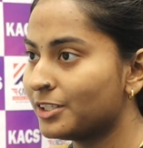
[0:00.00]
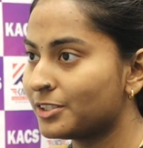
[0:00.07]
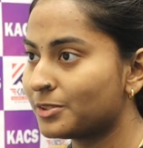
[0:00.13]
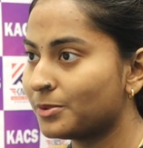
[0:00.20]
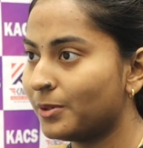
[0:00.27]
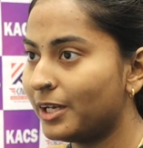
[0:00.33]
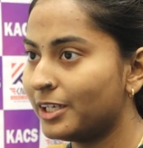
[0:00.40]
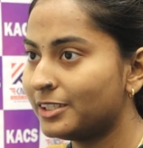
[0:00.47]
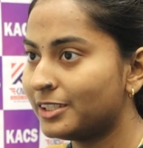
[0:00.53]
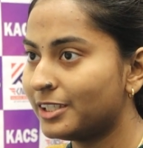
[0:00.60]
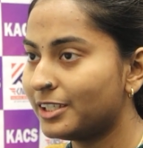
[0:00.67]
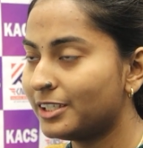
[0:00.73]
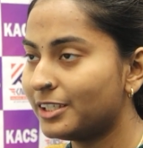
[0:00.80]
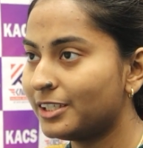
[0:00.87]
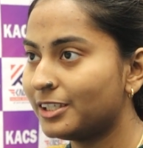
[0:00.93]
So I
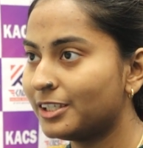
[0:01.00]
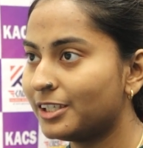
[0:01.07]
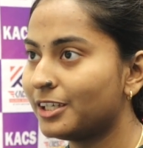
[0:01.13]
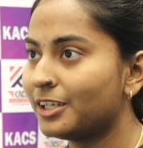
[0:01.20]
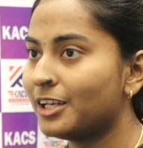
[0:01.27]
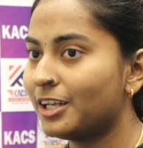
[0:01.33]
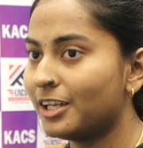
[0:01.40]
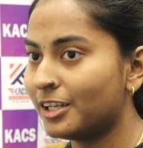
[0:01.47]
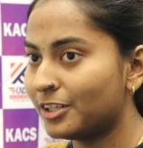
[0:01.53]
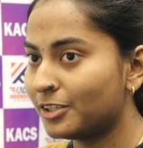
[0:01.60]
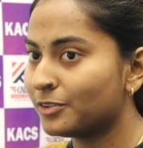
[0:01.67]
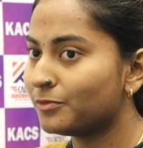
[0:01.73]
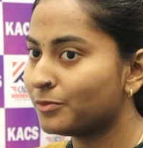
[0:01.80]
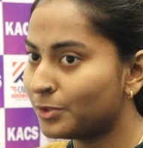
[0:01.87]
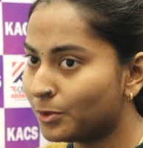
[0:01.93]
think
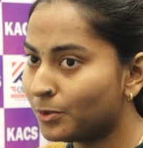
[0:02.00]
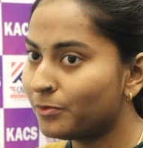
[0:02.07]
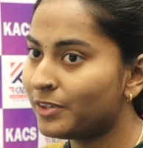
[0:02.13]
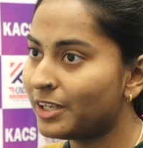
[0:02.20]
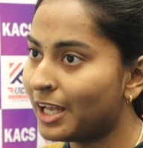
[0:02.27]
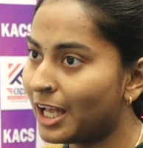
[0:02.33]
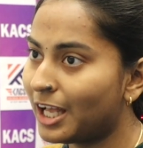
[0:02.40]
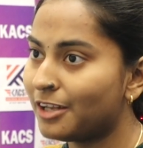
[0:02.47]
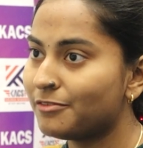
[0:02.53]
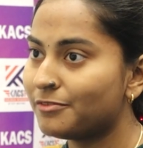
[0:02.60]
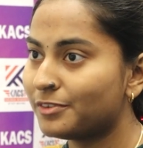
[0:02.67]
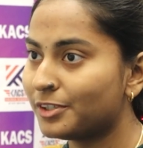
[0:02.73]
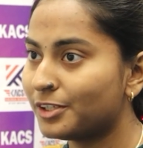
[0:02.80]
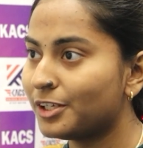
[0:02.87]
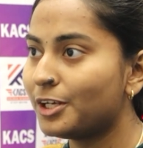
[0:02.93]
though we
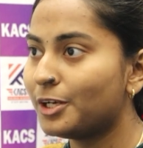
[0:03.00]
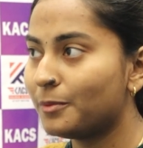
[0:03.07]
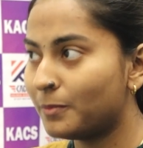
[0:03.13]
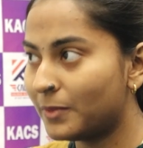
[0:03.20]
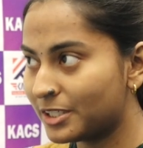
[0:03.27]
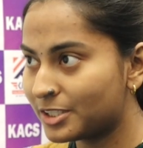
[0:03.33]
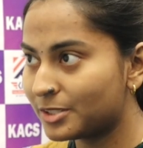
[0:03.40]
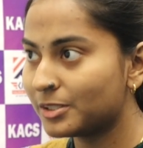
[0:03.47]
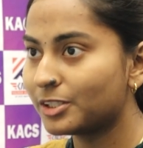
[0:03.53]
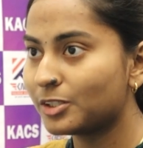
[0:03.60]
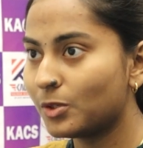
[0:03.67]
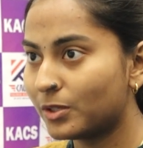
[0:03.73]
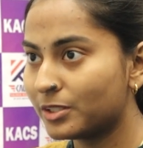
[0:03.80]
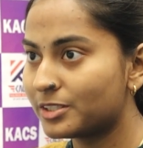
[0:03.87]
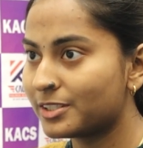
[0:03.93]
have a
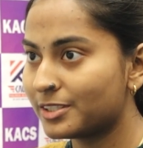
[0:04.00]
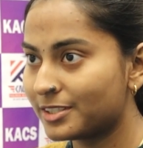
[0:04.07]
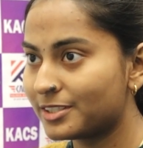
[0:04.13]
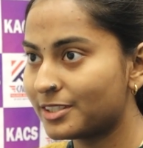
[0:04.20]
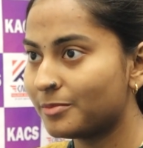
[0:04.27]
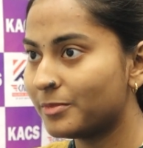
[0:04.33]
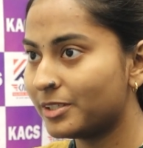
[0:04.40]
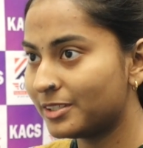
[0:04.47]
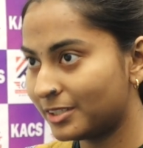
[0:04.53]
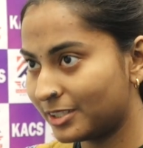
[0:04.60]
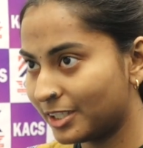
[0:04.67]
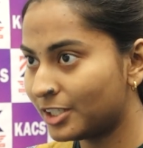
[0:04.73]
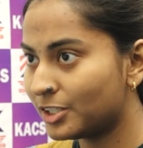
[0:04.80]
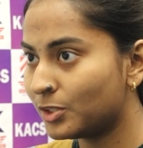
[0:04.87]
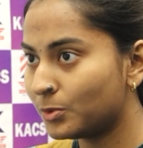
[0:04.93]
multi-god system
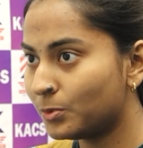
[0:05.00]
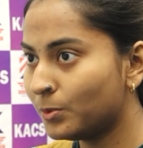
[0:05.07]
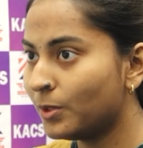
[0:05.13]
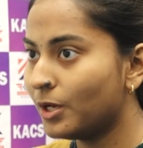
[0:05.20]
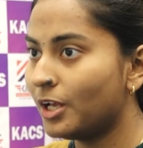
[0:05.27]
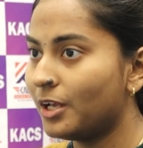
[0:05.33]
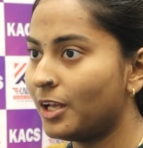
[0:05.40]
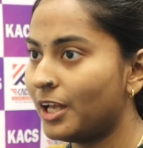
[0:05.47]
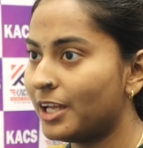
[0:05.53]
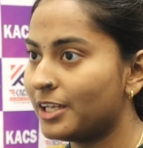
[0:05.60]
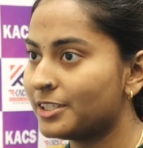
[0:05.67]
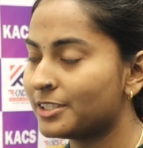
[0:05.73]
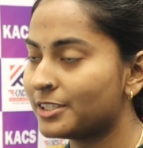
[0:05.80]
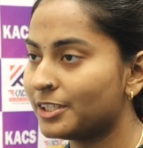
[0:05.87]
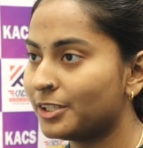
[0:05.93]
in Hindu
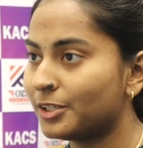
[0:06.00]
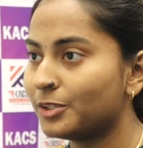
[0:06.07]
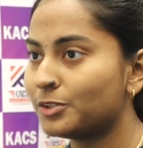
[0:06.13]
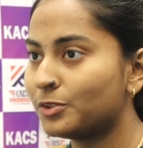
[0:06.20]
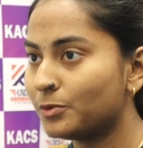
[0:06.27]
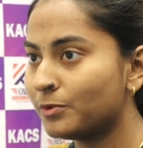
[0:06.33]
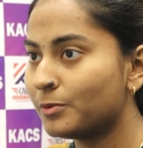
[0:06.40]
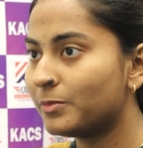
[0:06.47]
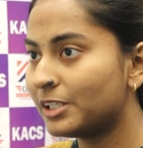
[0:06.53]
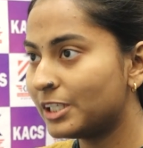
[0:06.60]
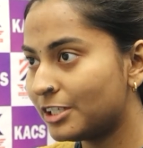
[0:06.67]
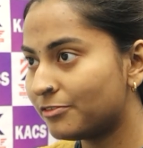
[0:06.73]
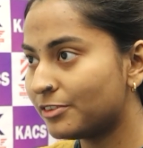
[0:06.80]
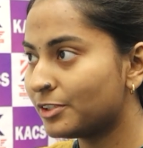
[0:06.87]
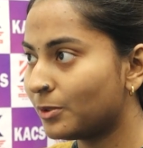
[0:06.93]
and though we
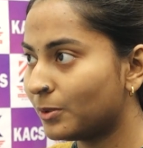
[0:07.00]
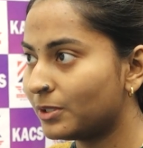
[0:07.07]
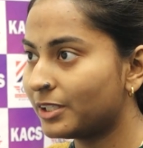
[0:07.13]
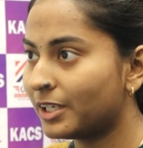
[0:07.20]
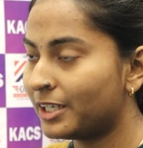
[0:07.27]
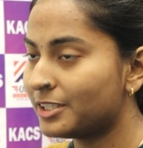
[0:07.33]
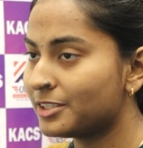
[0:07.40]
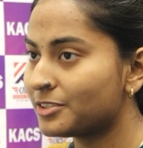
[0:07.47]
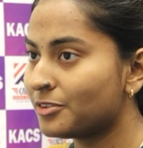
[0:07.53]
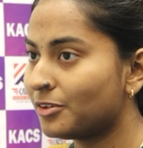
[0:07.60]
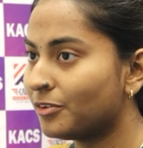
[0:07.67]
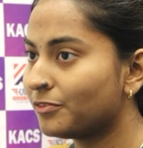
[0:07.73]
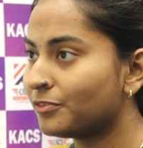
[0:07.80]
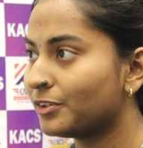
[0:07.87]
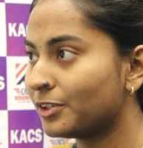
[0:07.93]
believe in all kinds
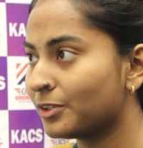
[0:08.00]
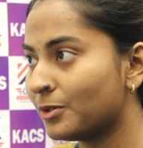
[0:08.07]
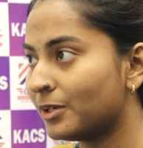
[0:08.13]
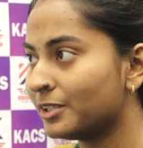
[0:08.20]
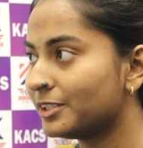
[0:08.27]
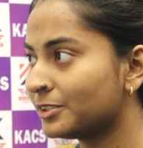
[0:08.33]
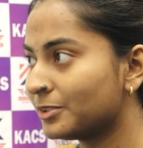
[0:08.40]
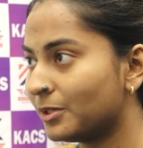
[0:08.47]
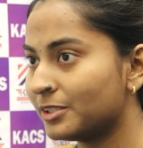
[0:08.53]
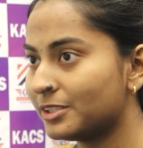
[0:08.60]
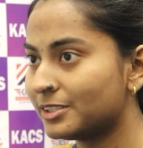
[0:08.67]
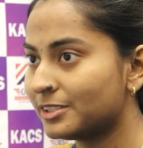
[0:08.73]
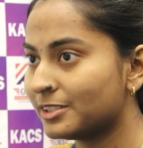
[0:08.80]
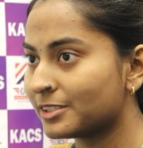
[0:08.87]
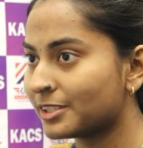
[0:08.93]
of god and
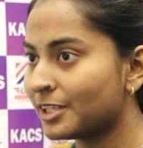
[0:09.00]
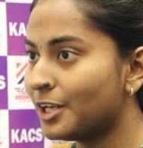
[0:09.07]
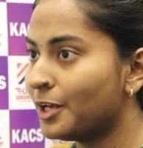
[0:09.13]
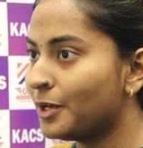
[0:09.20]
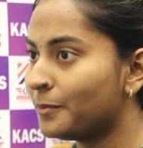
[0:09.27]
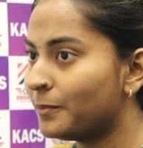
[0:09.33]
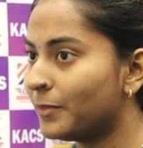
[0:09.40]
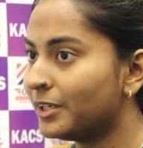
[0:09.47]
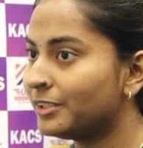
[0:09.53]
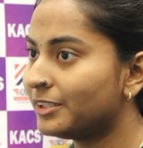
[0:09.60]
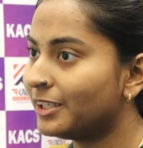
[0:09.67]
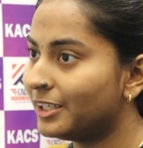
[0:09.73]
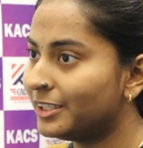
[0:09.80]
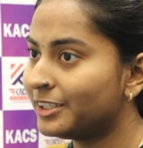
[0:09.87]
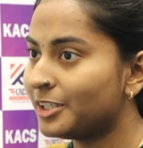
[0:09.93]
goddesses, but
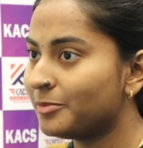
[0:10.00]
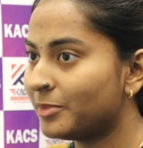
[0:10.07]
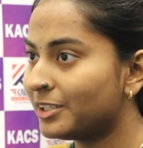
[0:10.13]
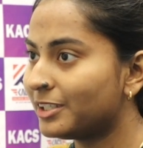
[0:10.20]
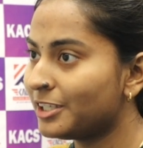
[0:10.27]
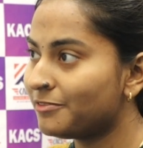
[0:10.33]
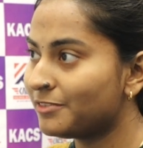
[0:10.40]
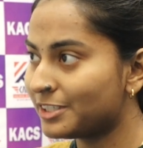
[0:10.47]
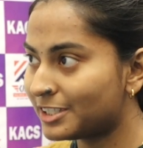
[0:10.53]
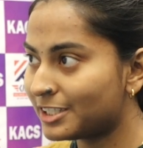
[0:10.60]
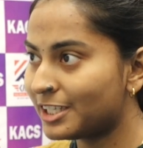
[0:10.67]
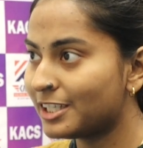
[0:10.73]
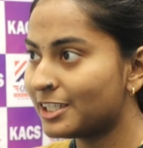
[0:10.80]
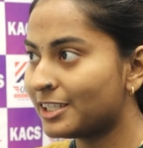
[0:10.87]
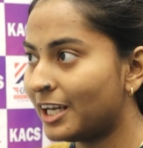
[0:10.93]
ultimately we
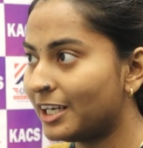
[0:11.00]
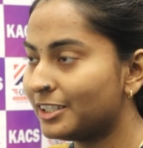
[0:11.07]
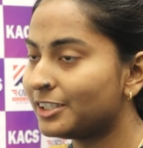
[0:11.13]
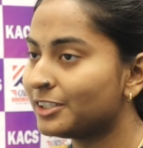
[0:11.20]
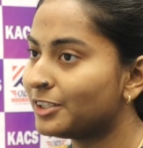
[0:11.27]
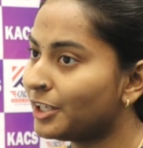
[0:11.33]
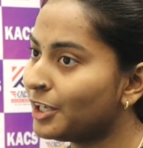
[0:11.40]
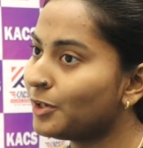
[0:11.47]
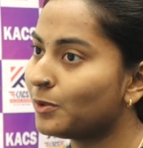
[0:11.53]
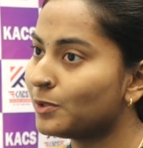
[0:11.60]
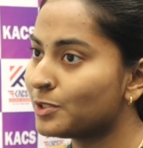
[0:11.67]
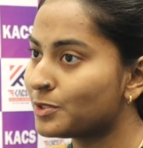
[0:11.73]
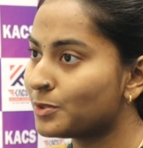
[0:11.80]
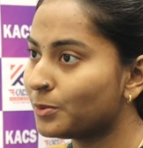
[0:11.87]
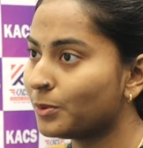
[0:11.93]
see that they
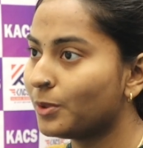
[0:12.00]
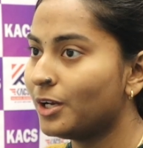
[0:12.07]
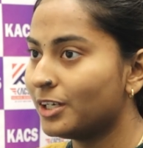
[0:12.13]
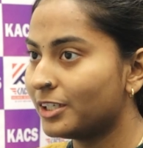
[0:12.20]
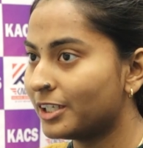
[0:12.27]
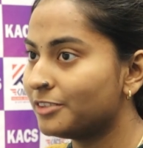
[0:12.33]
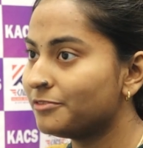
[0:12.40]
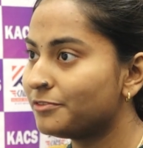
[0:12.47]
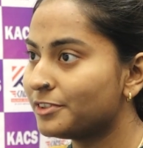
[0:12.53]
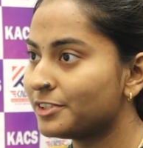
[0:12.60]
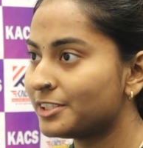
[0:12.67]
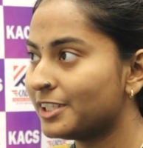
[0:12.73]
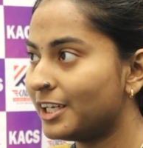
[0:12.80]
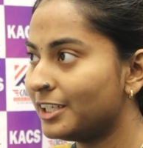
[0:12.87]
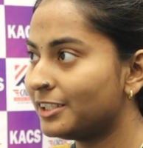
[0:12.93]
also
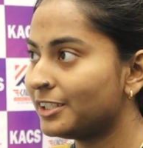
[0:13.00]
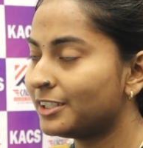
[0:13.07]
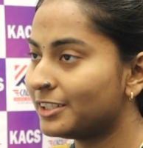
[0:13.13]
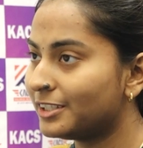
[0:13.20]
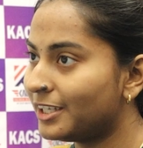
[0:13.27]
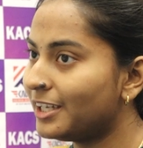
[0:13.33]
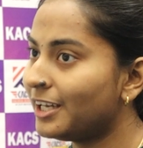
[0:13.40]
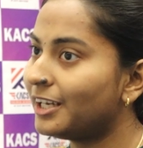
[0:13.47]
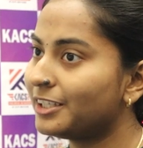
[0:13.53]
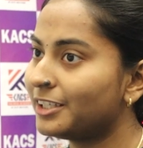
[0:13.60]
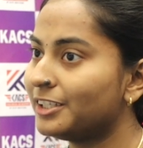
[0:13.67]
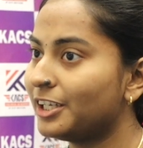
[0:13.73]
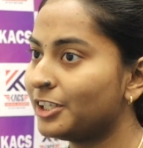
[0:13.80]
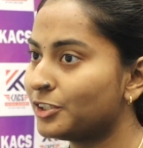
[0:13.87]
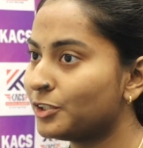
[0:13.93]
confers that they are
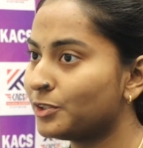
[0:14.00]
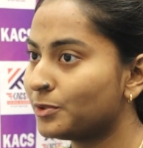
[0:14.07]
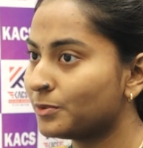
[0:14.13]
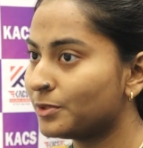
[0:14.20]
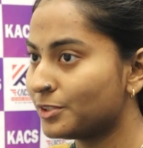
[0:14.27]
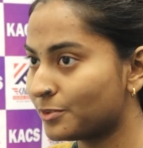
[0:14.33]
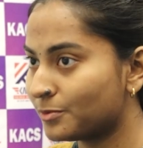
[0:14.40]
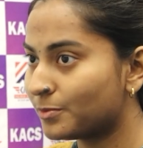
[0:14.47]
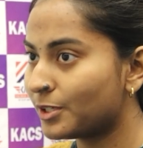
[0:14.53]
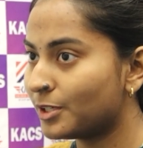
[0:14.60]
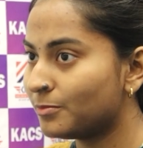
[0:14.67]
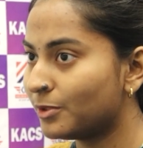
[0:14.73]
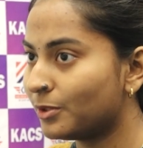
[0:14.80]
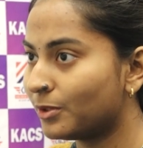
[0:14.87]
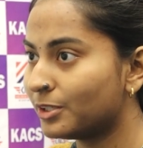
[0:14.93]
connected to the
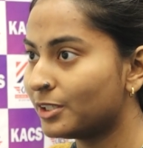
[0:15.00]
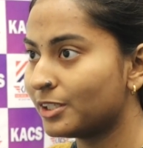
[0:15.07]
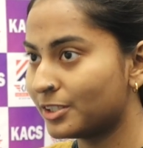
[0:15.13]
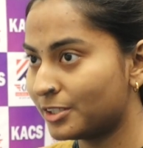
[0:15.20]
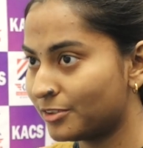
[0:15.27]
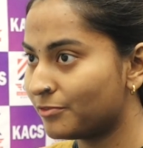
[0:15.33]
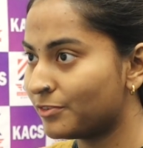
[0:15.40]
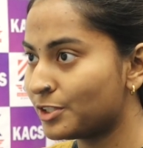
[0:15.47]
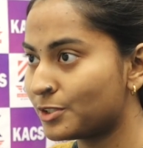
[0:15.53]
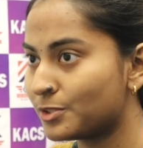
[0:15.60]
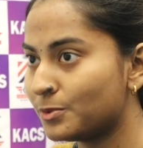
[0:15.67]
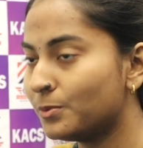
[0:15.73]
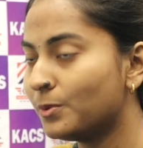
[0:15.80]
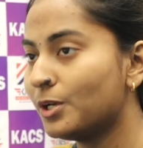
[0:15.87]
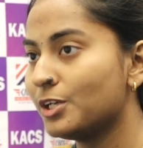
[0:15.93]
Supreme Lord
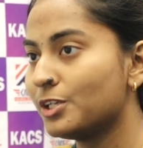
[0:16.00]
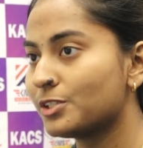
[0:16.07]
Vishnu.